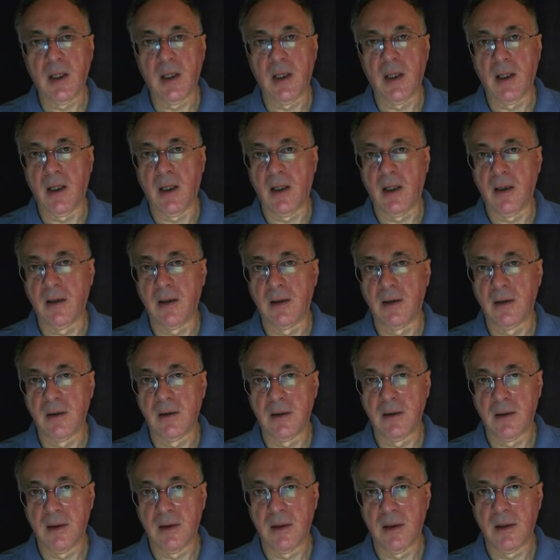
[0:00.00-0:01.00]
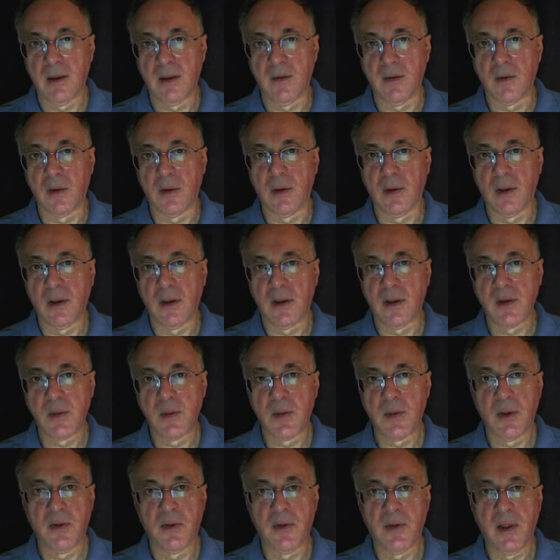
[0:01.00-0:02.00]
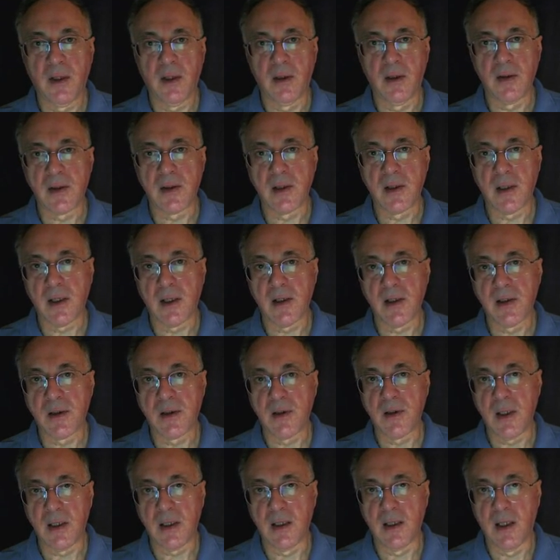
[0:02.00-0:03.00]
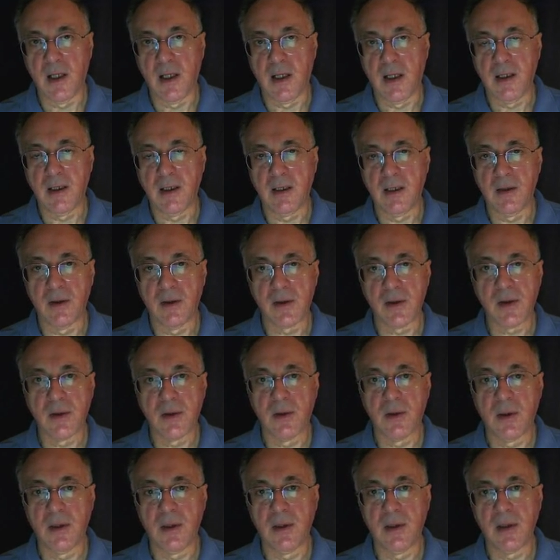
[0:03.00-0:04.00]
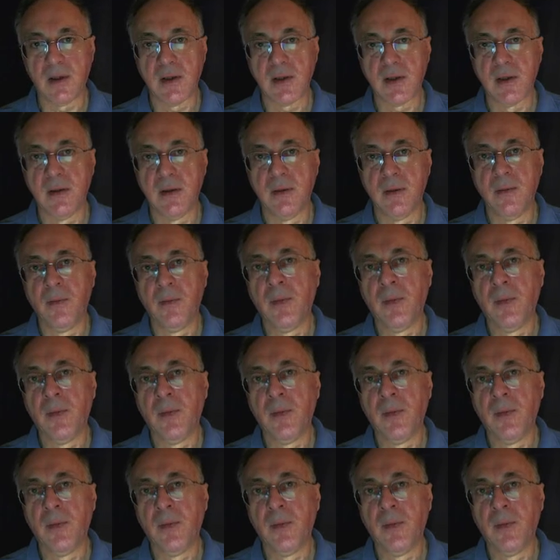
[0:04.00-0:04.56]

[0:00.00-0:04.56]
And the Vaucouleurs profile looks like a straight line in those coordinates.